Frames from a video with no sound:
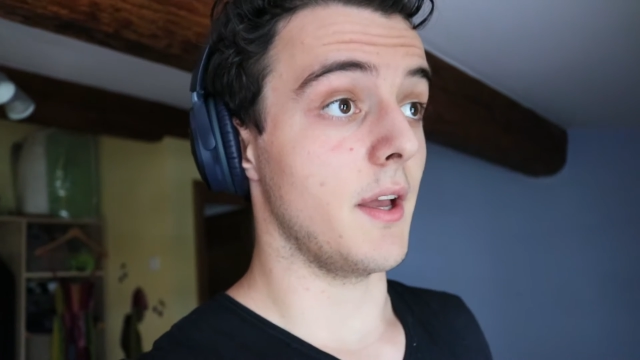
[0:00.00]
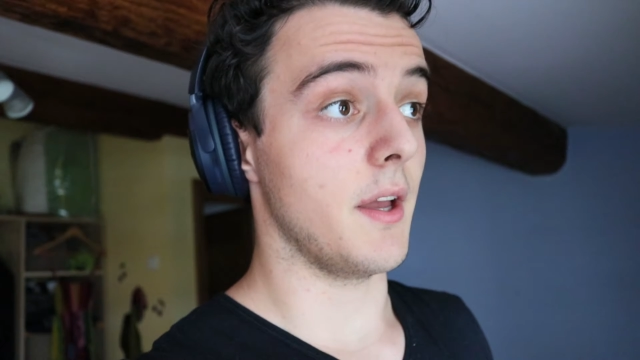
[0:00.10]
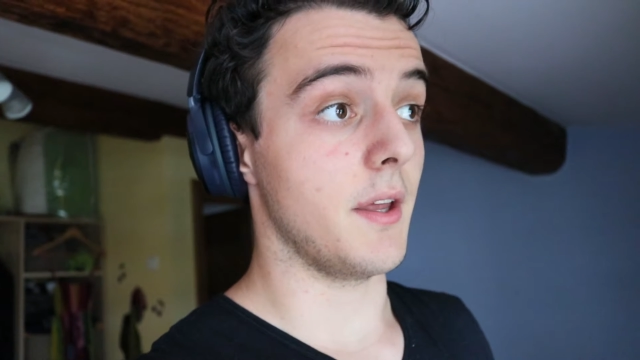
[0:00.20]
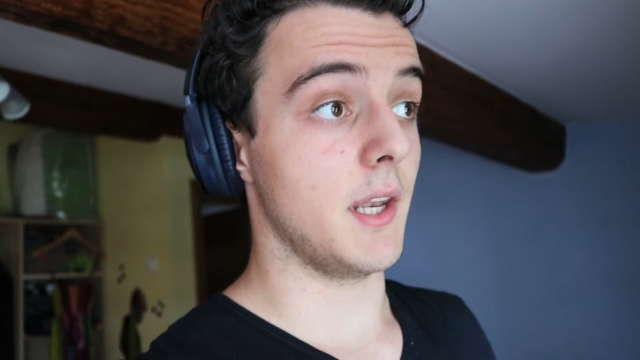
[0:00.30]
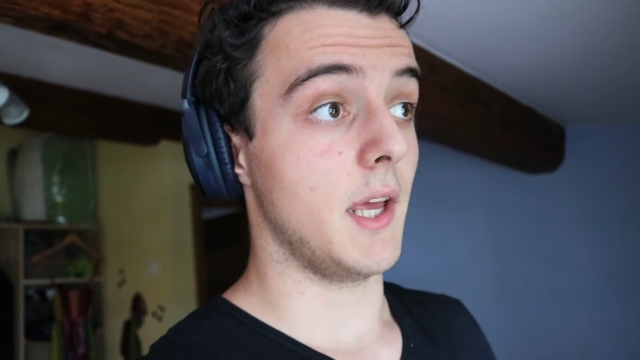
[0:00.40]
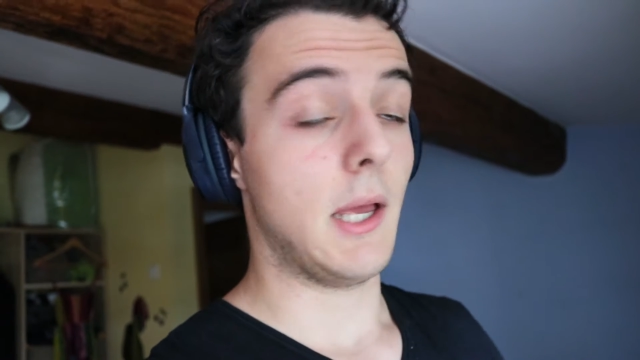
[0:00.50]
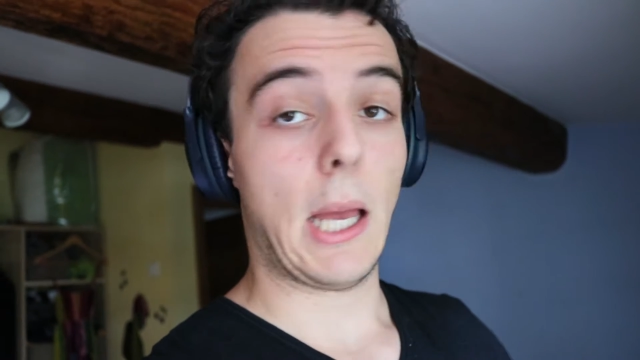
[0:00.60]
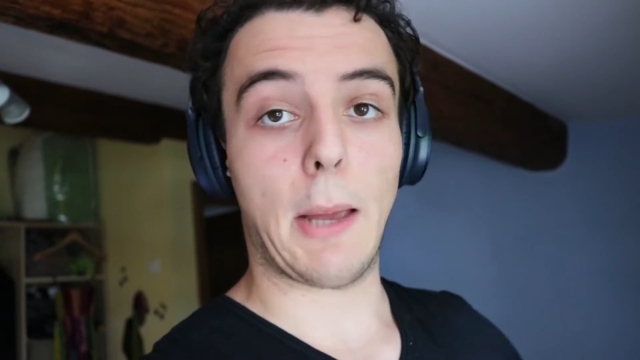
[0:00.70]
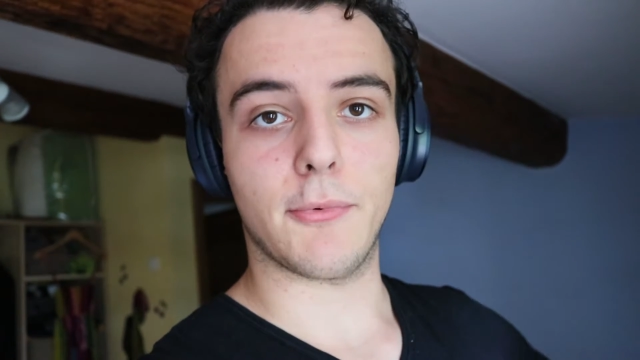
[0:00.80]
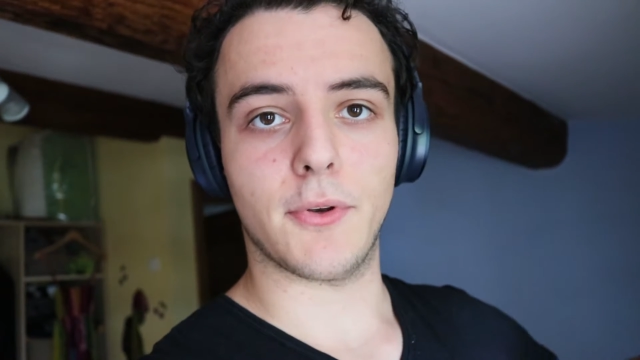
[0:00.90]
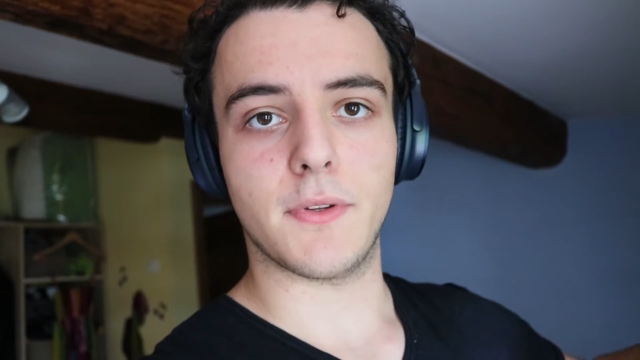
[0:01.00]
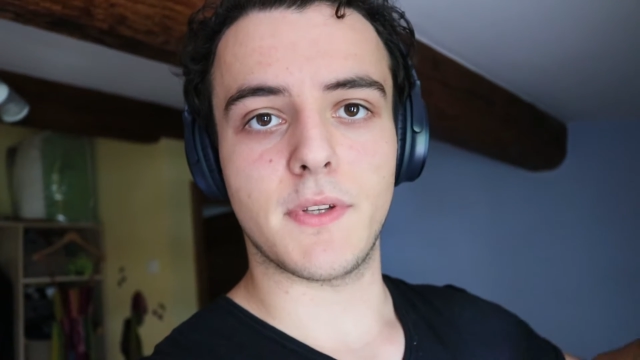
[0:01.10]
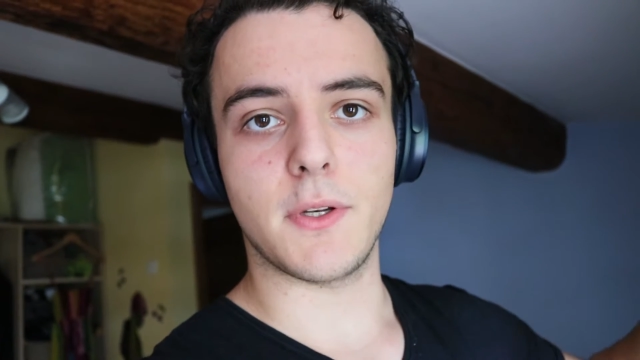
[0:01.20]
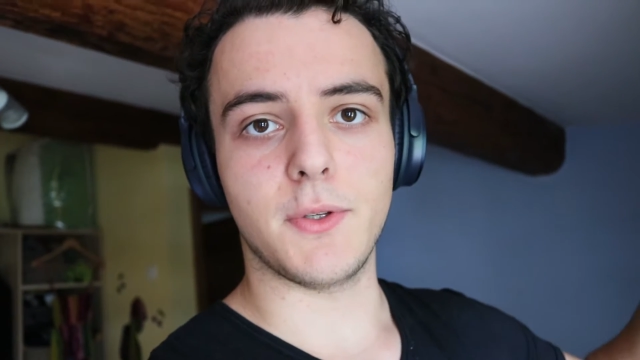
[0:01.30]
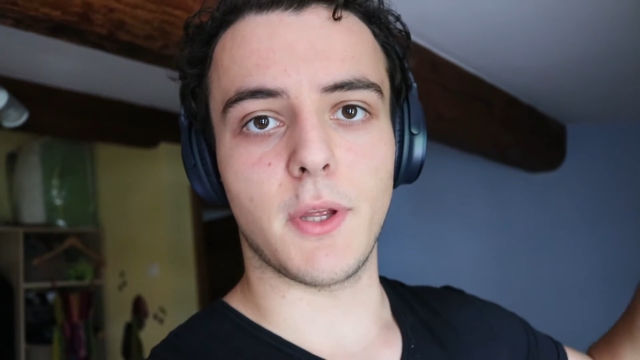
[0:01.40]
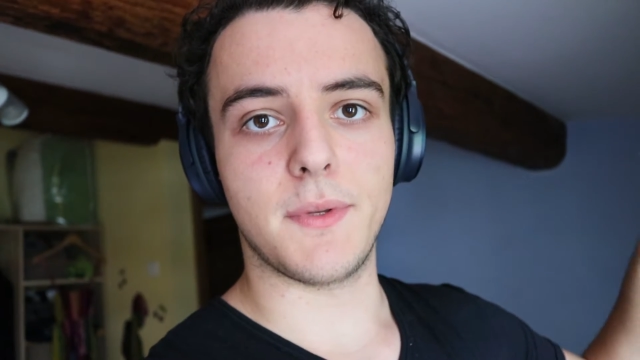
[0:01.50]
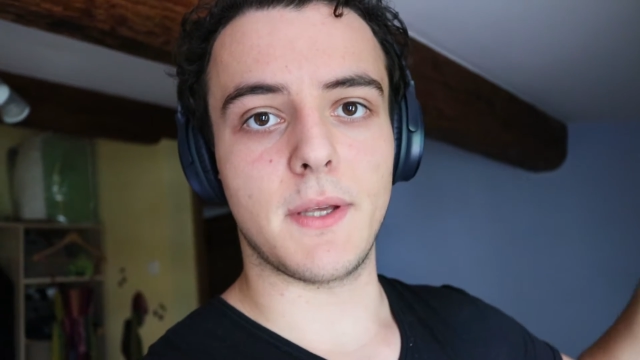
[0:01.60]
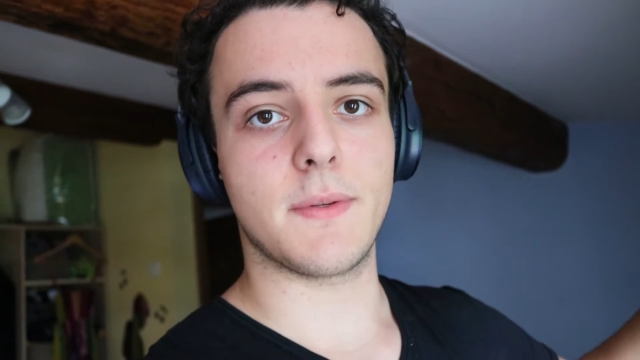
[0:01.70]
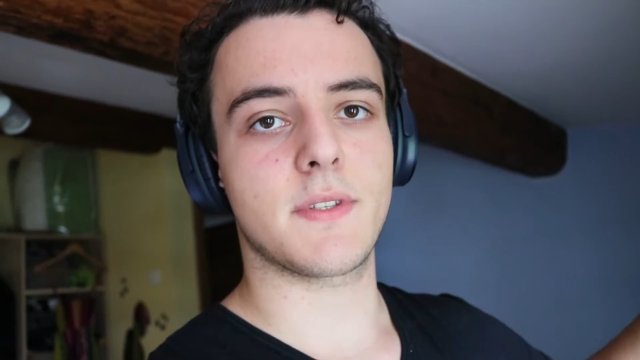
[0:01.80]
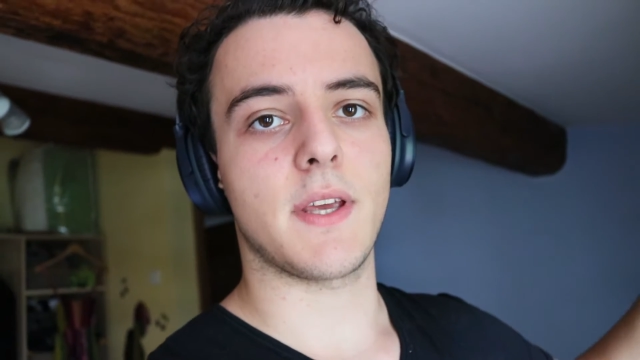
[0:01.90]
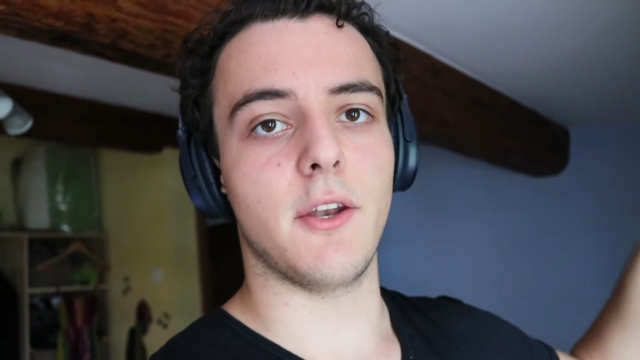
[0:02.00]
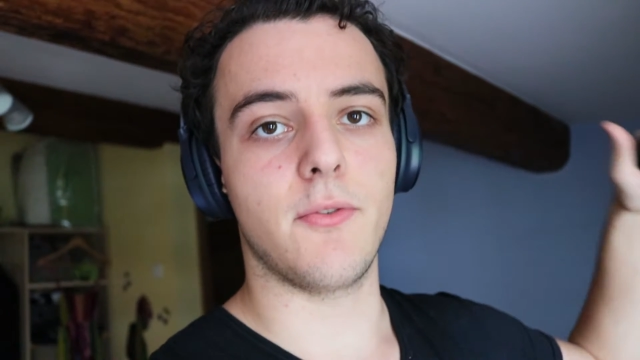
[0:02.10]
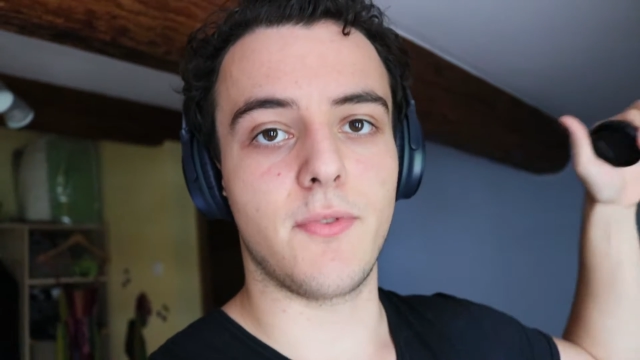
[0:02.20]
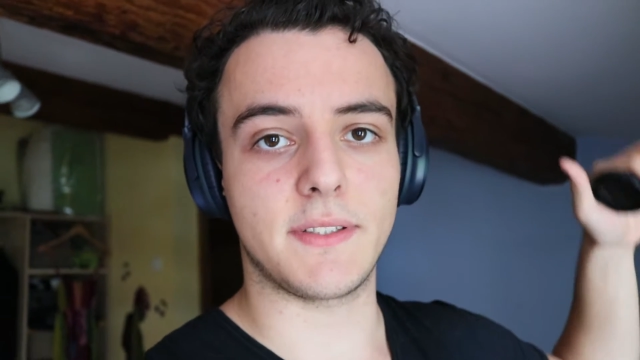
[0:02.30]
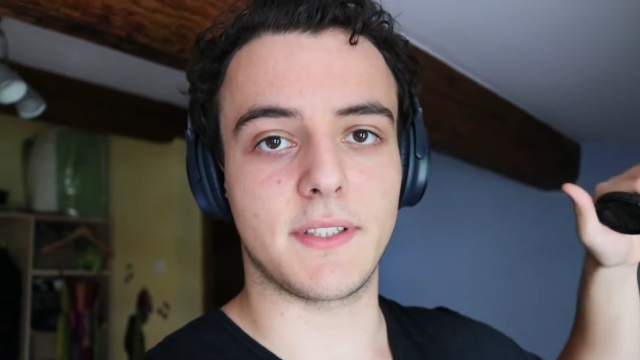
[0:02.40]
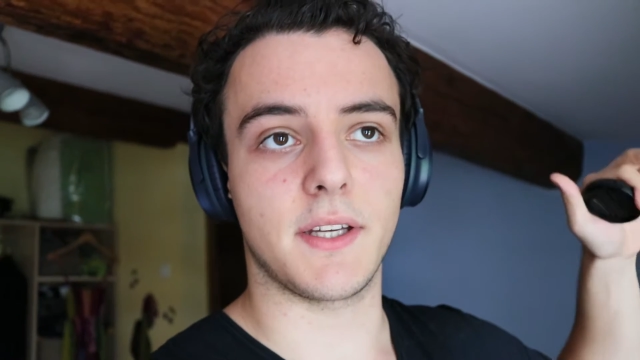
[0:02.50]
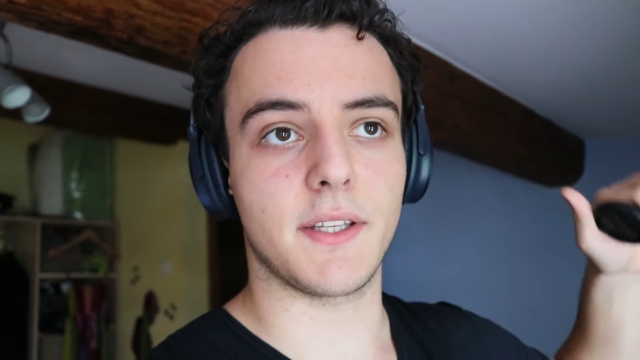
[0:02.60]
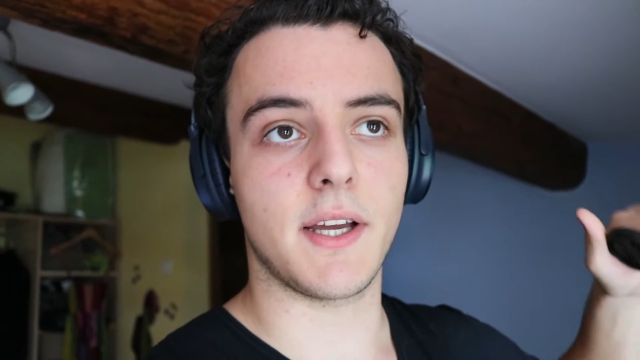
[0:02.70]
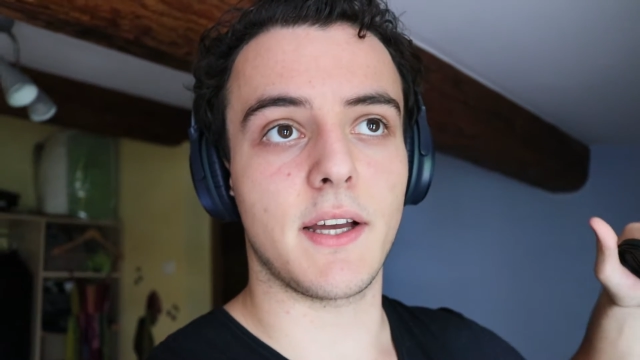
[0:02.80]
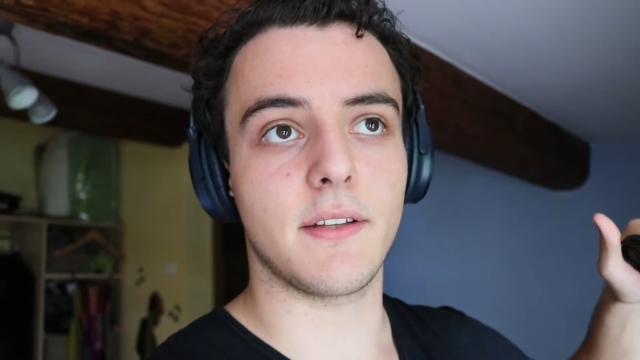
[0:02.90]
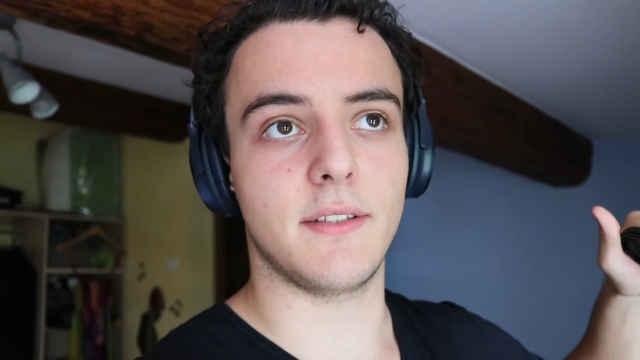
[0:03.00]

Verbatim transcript: and I'm gonna tell you the updates and the things that I,